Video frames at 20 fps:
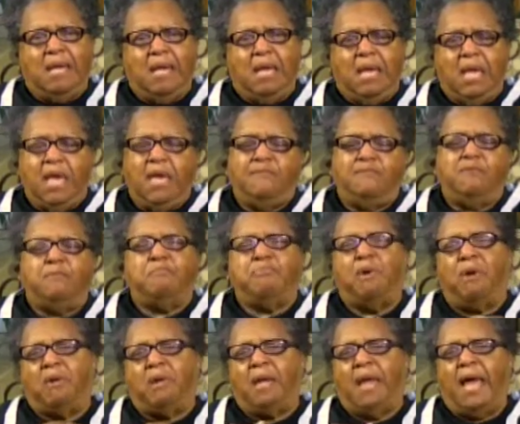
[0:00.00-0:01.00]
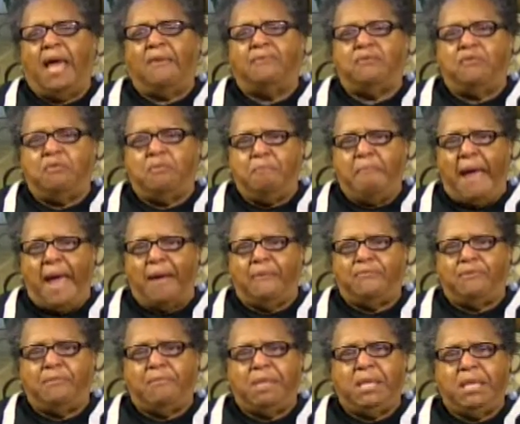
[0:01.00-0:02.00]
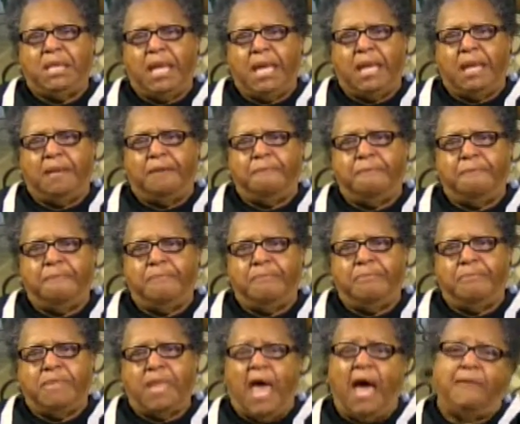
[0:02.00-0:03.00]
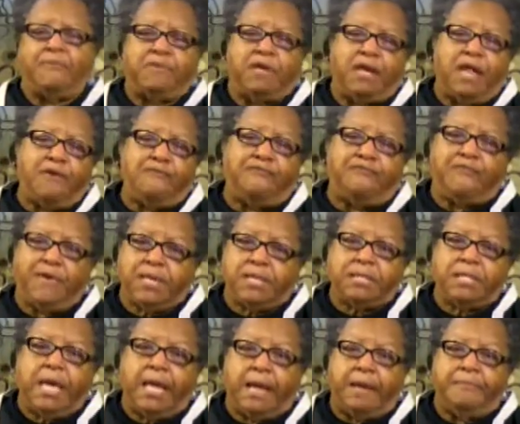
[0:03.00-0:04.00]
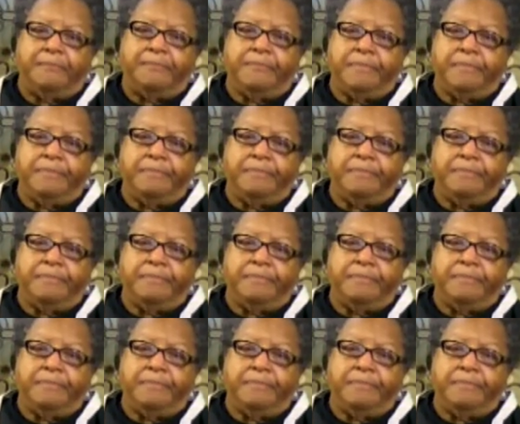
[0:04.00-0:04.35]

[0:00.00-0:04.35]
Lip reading: He even brought Lazarus back from the dead after they fussed at him.